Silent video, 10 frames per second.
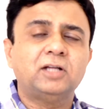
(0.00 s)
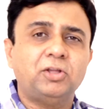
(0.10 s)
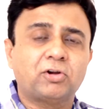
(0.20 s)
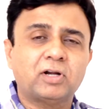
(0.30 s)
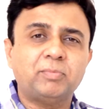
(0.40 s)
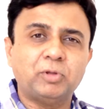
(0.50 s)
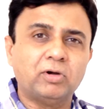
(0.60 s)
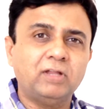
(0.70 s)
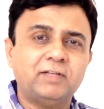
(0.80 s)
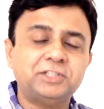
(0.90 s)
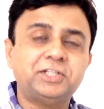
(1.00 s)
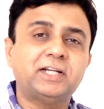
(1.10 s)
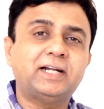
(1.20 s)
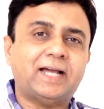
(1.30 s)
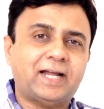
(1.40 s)
you're on a purely
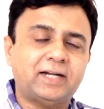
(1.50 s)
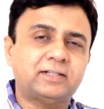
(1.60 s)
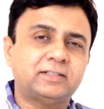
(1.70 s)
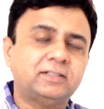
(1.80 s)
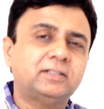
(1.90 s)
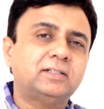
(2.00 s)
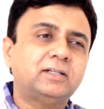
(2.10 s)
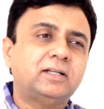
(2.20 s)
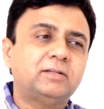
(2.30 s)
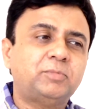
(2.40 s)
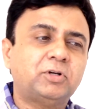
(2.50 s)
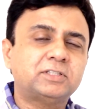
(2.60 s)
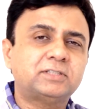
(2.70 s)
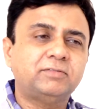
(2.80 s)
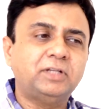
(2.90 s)
vegetarian diet
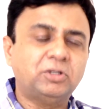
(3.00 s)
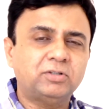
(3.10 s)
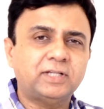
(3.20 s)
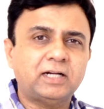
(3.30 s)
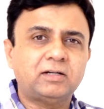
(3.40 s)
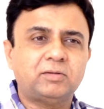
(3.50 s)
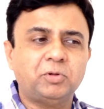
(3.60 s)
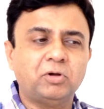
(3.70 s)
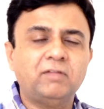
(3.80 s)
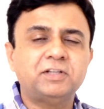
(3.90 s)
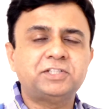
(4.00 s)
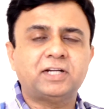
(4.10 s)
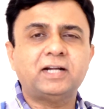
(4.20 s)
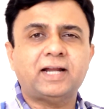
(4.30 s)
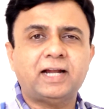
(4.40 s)
because we know that purely
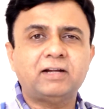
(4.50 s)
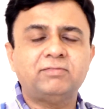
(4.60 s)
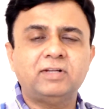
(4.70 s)
vegetarian diet